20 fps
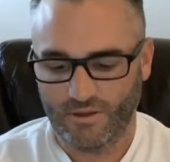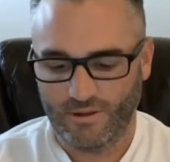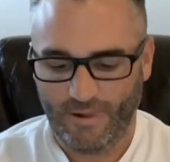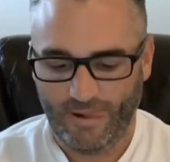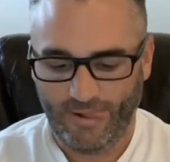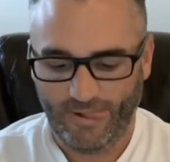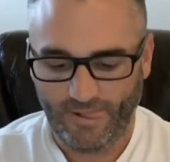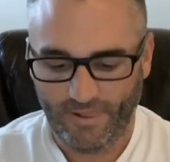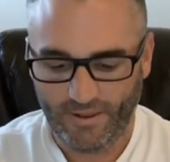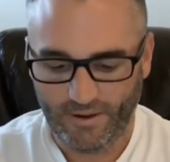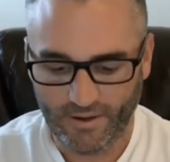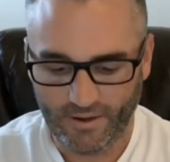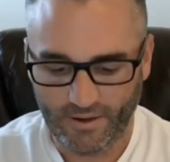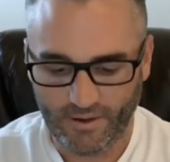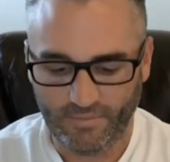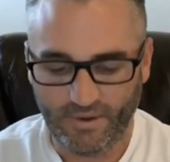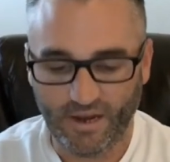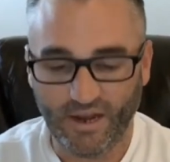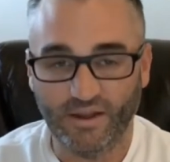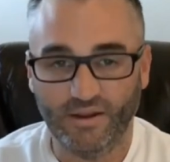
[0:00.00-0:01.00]

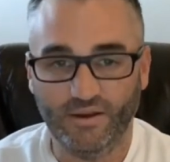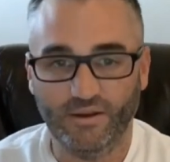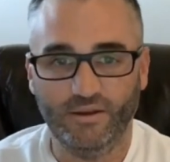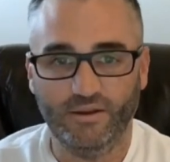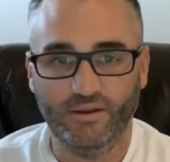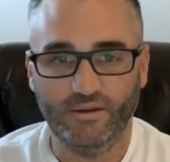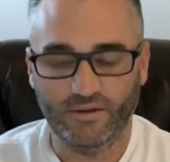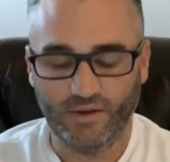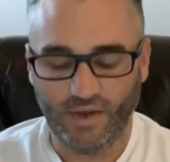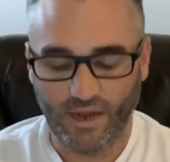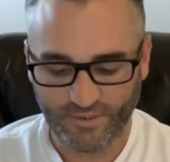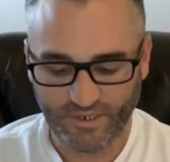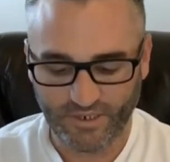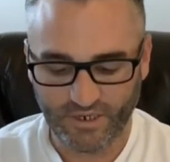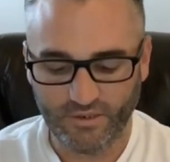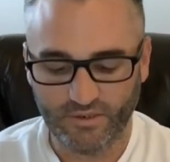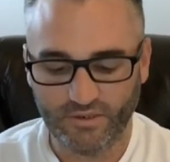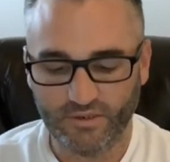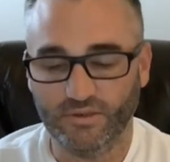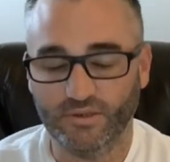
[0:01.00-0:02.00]
on and opts
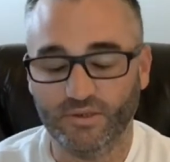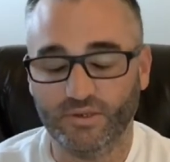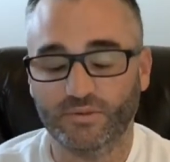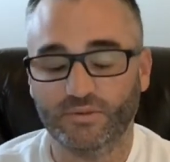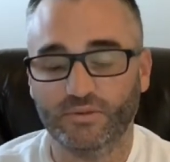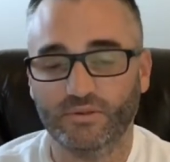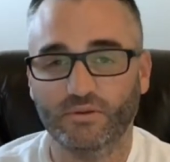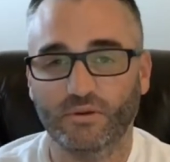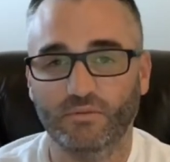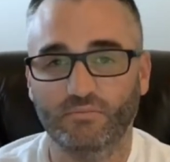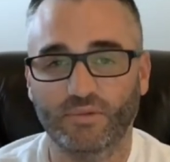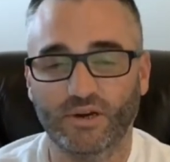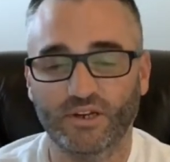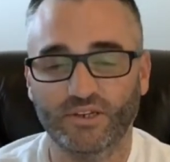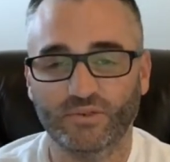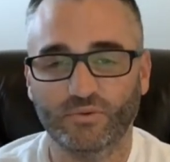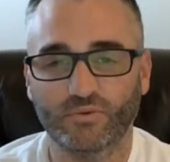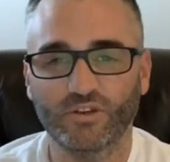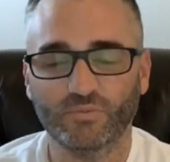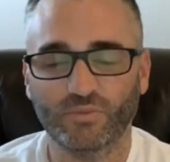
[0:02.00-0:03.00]
into this my
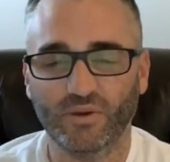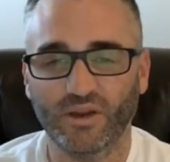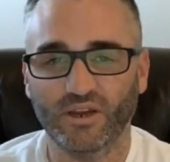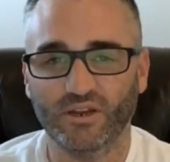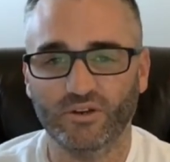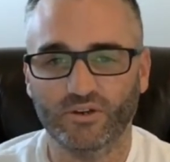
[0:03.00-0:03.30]
squeeze page,